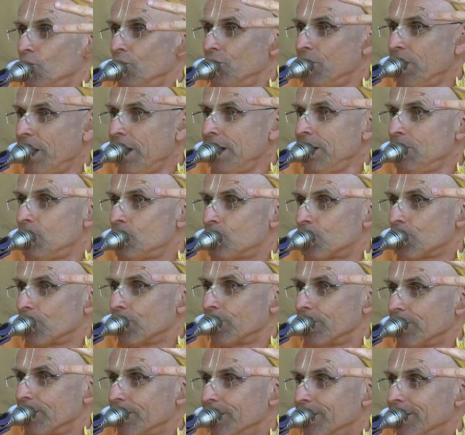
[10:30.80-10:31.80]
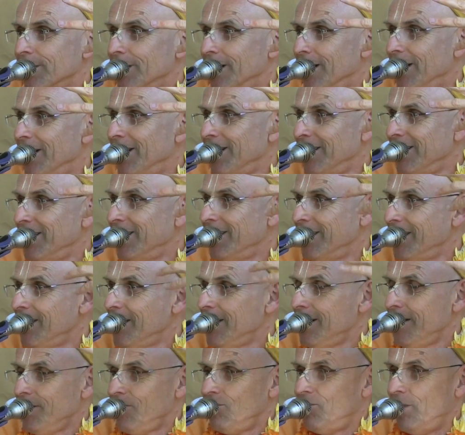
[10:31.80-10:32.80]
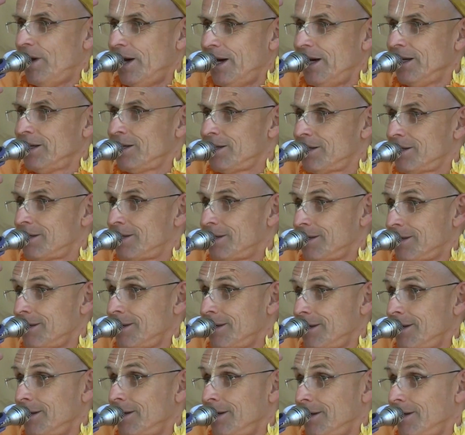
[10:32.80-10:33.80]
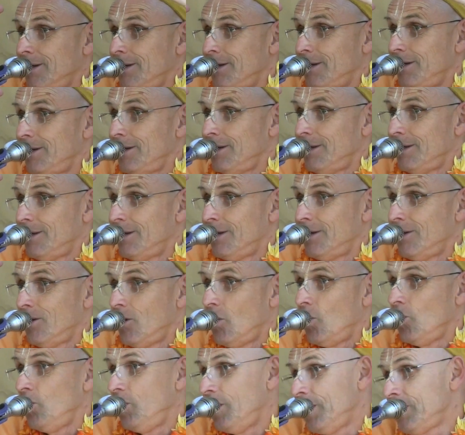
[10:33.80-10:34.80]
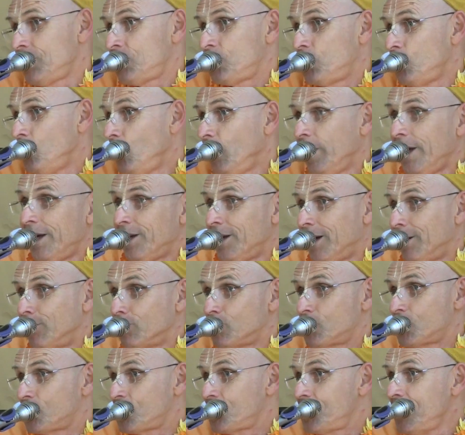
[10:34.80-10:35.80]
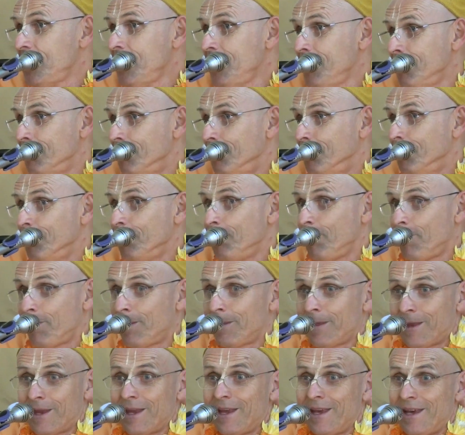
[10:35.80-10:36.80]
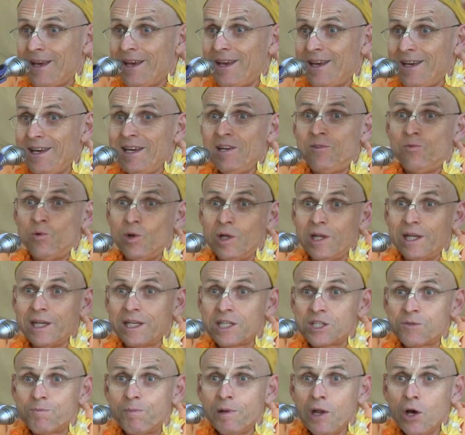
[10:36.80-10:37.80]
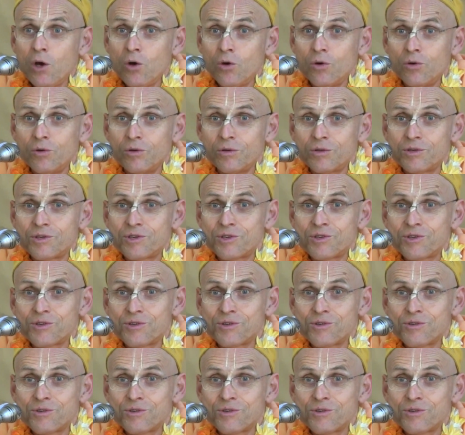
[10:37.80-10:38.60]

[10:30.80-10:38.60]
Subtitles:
your nature, that unless you let out steam, it will explode.